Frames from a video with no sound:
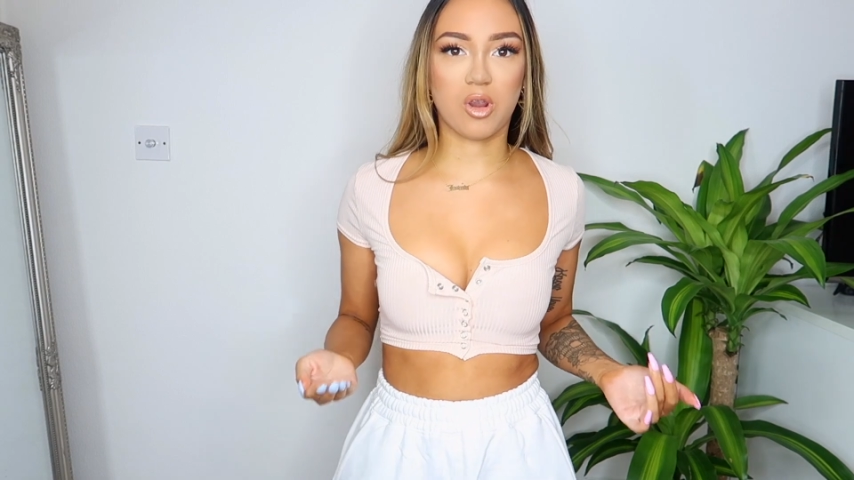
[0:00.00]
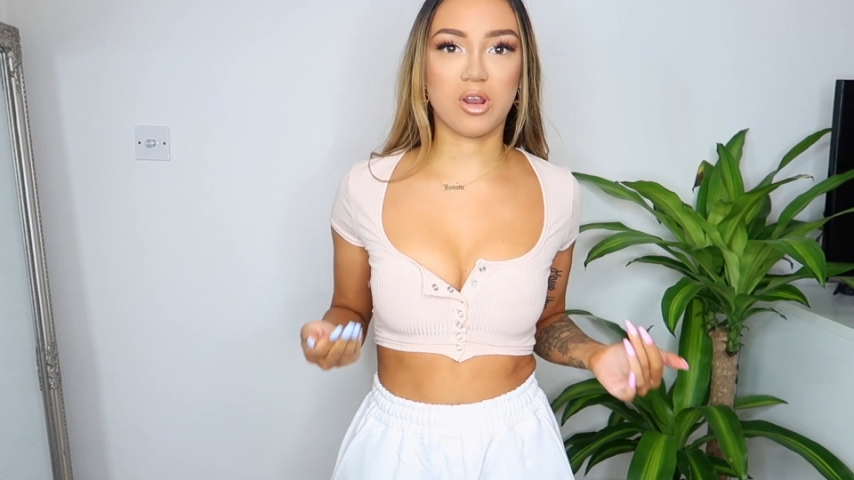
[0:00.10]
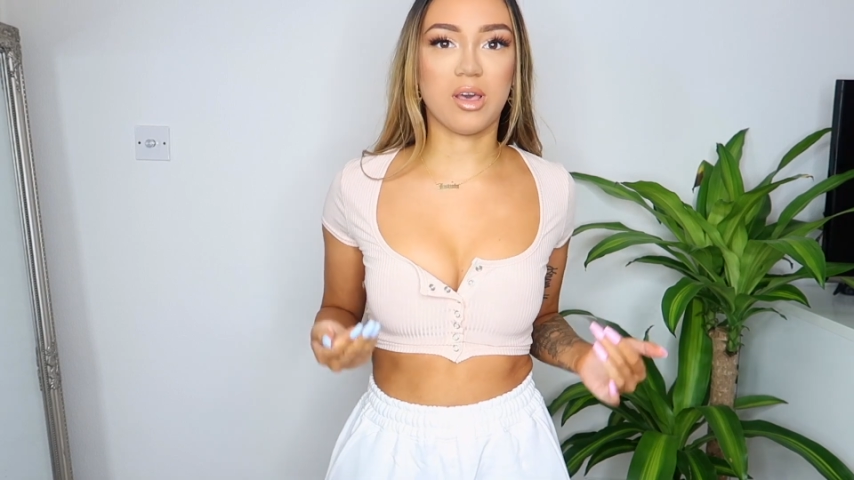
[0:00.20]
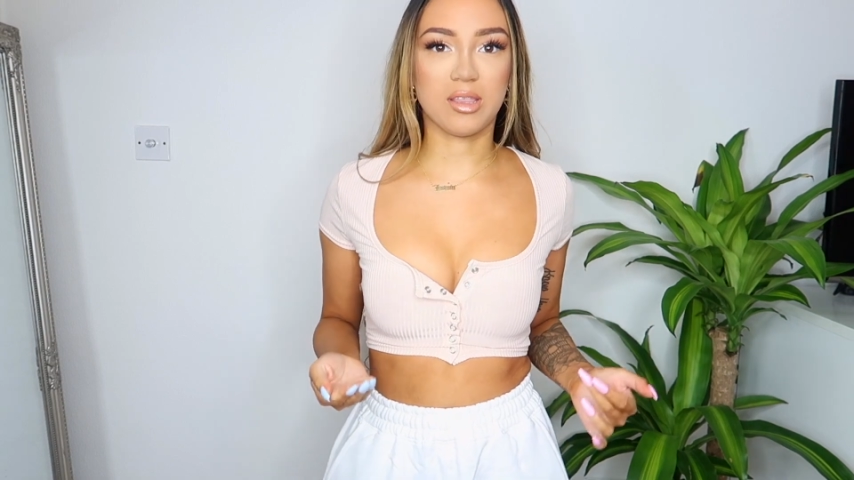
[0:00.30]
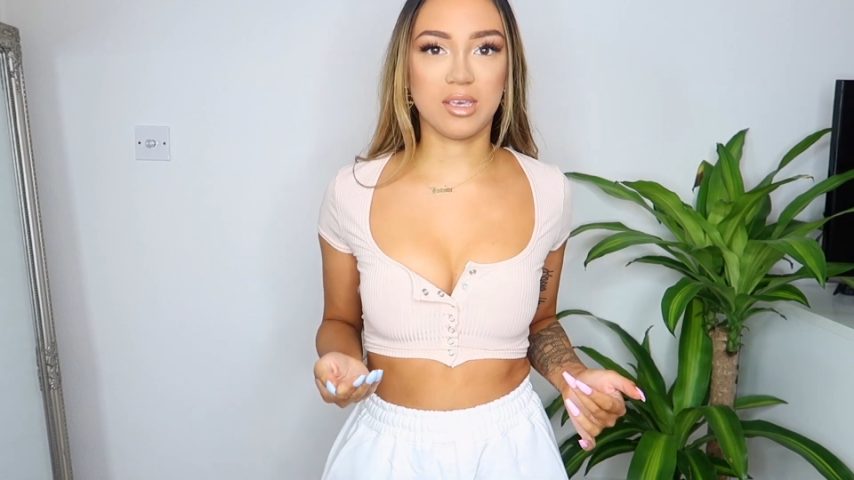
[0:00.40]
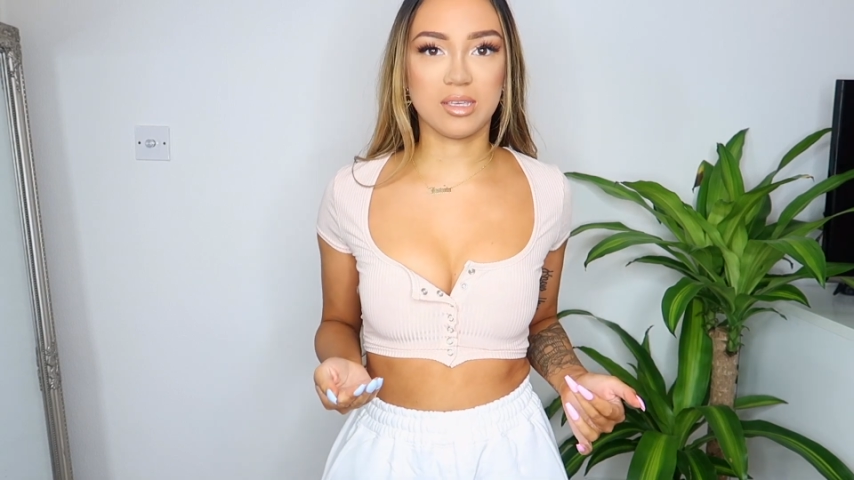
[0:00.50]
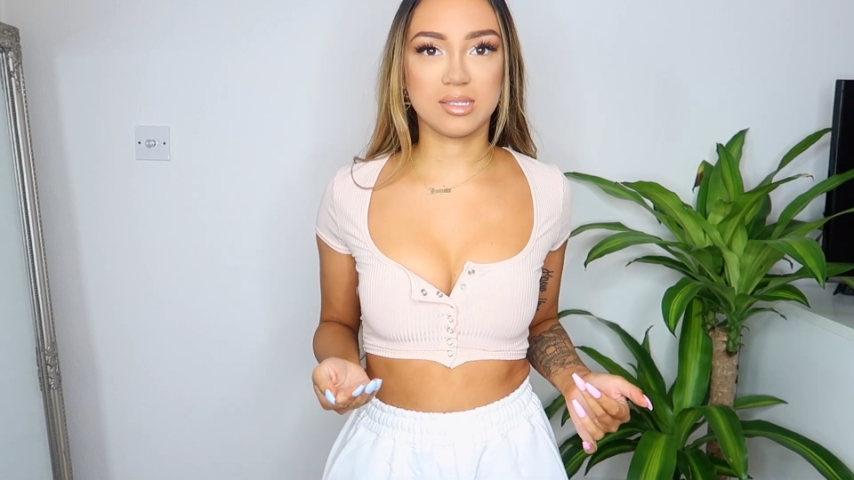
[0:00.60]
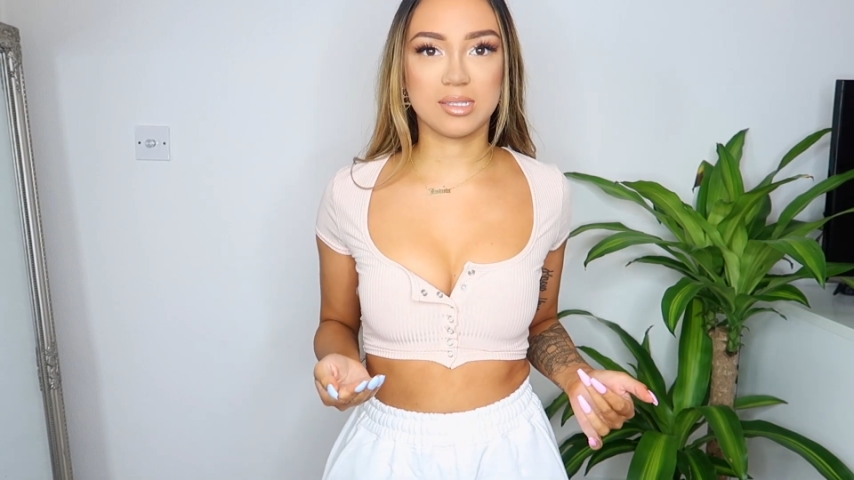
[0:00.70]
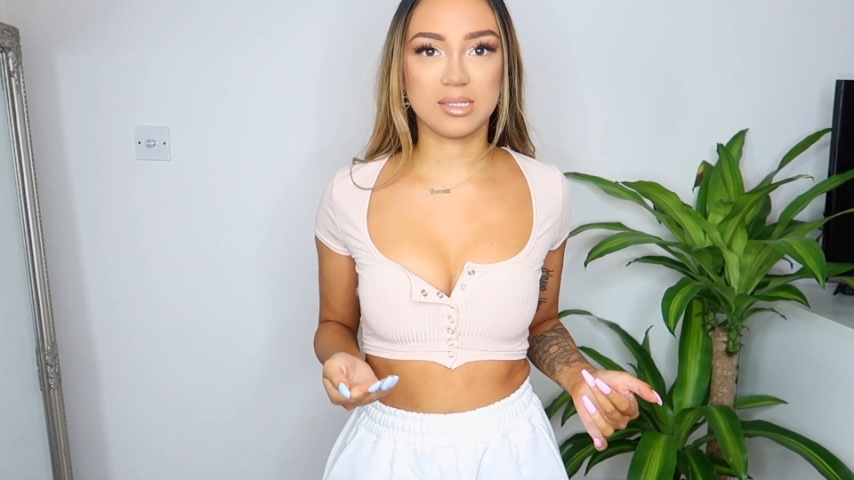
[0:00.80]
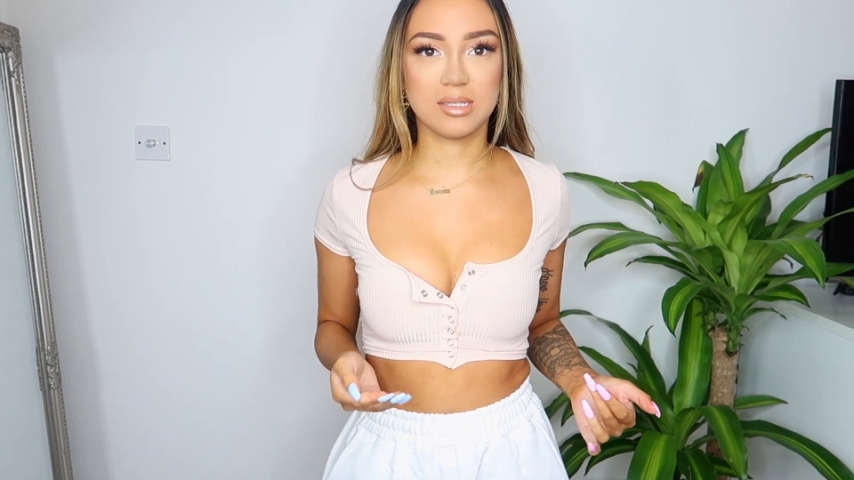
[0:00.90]
wear it like
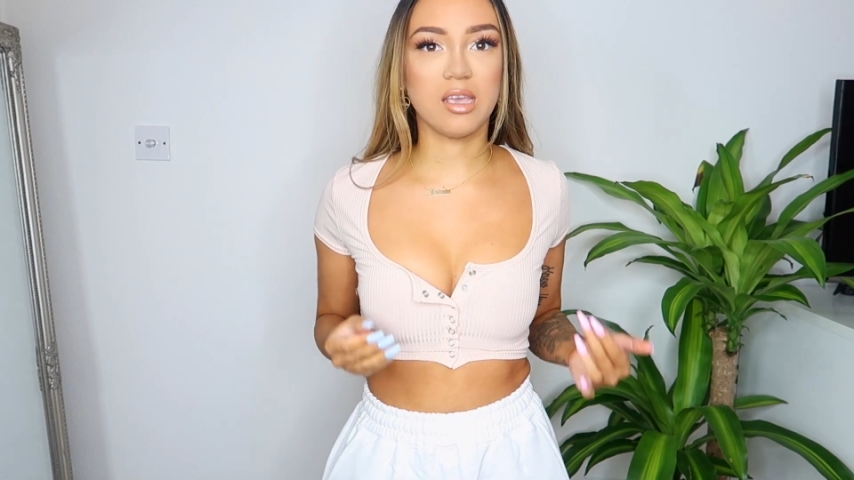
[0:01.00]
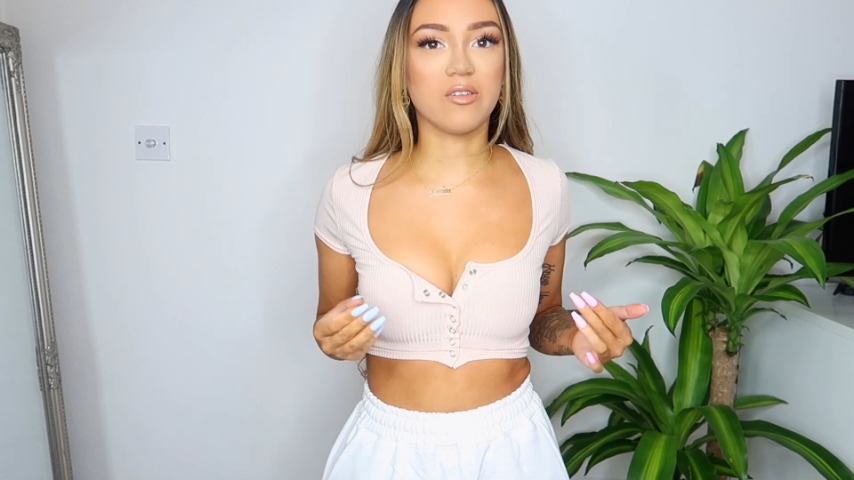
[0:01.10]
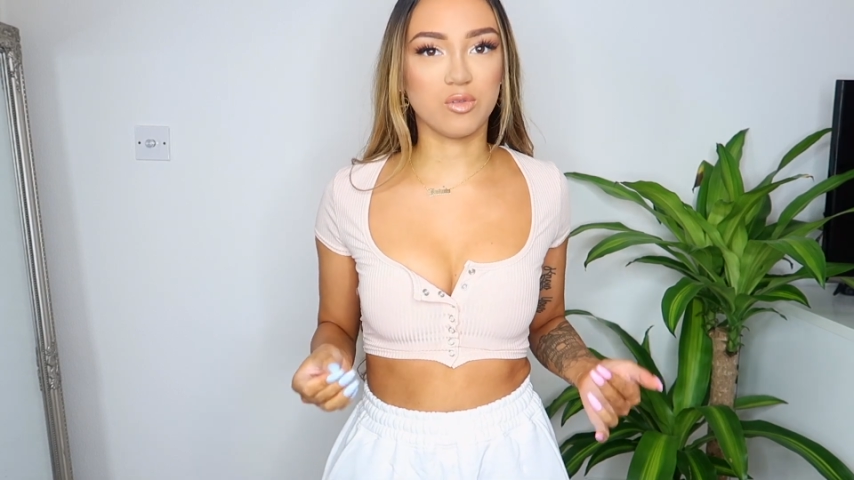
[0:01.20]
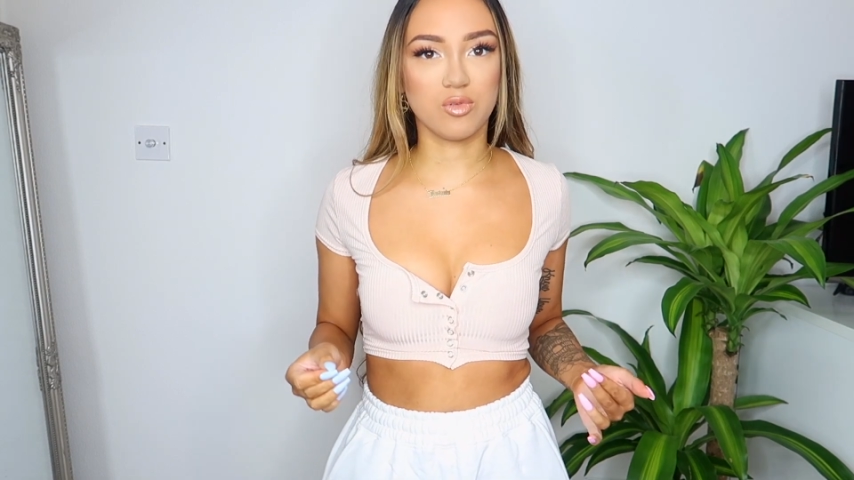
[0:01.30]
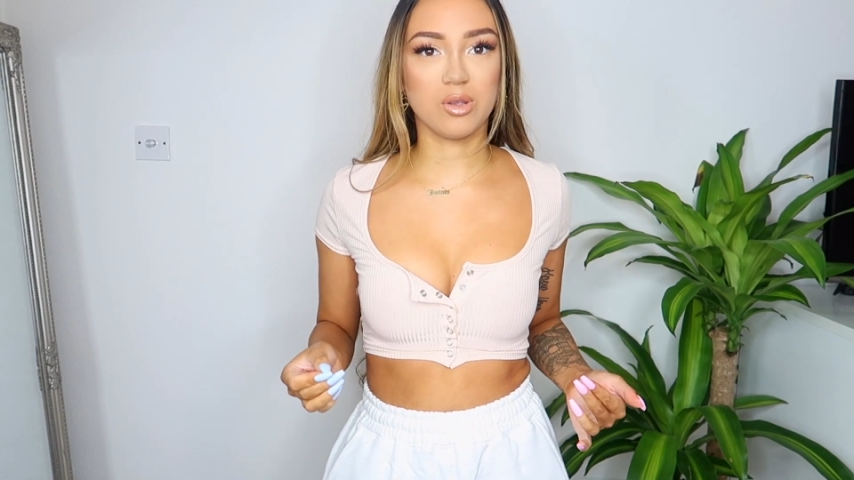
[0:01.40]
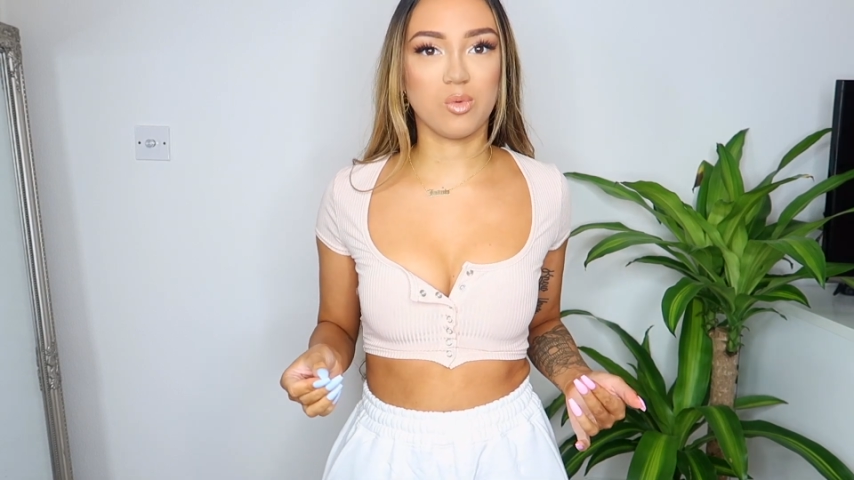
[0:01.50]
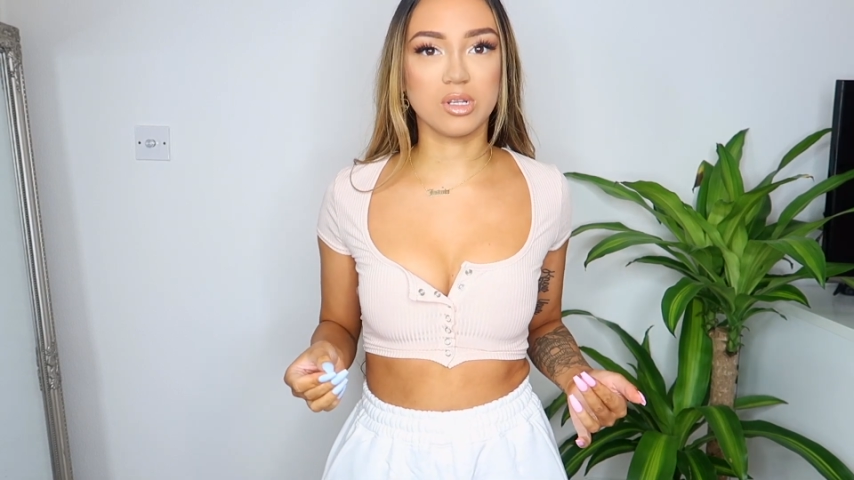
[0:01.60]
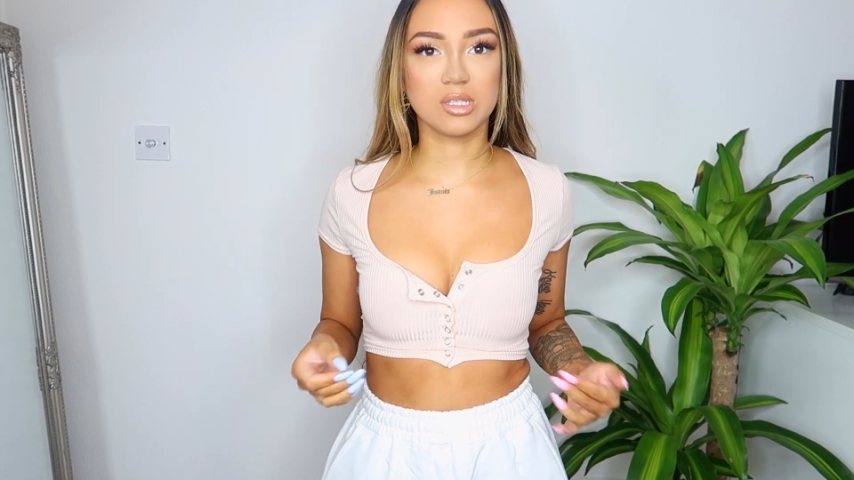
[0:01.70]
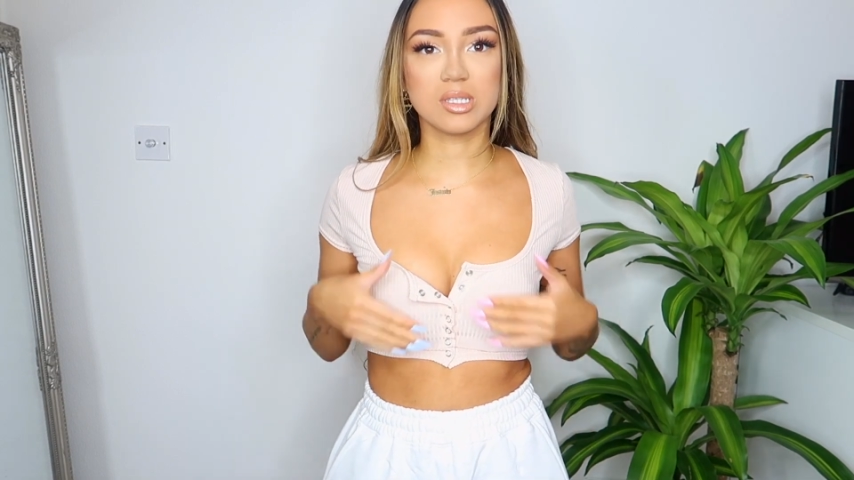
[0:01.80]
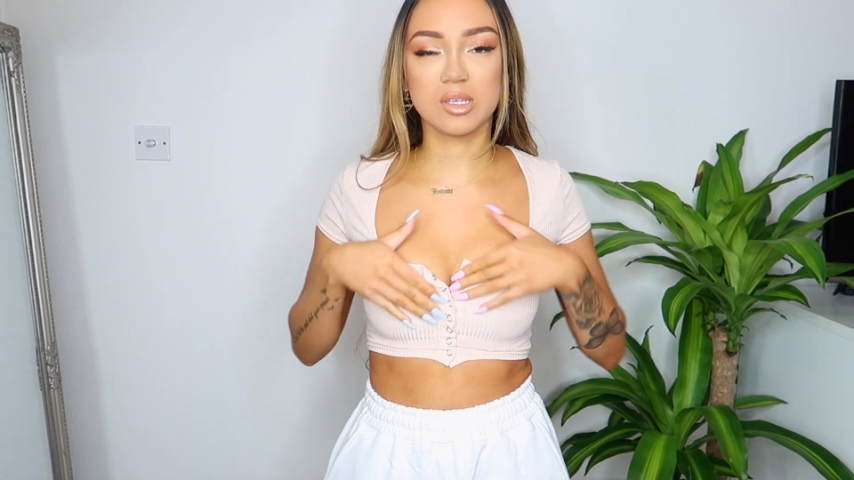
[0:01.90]
this if you really
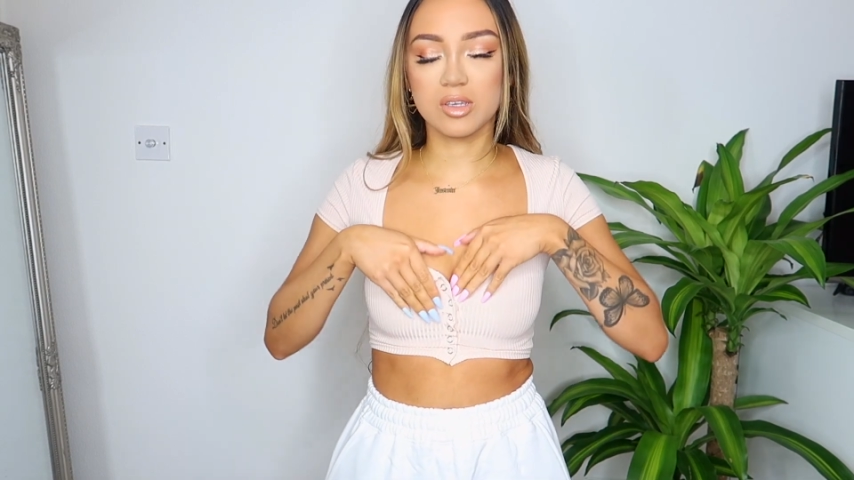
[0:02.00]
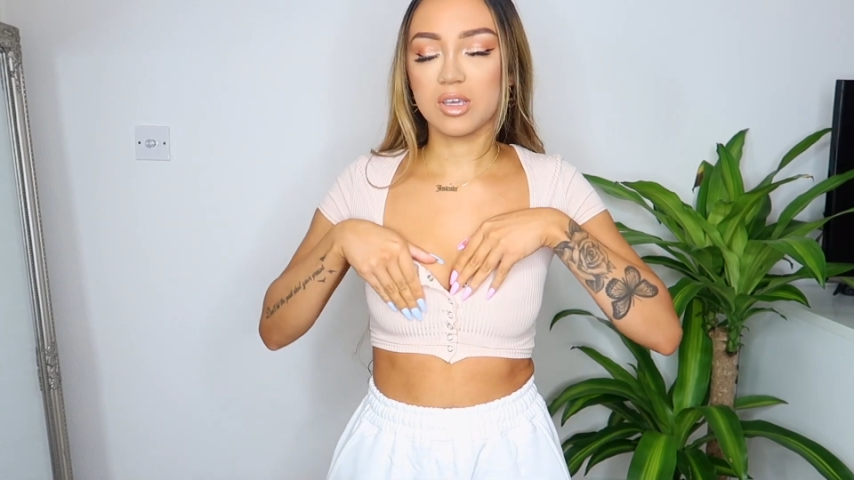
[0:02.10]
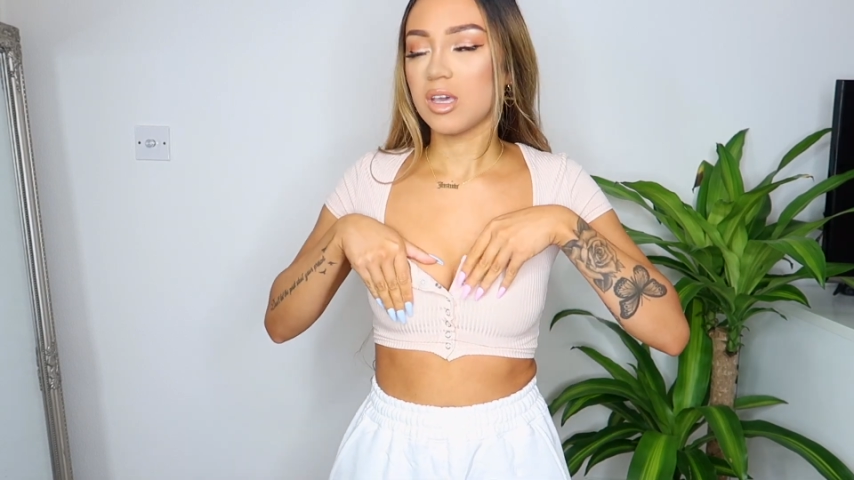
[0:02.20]
wanted to.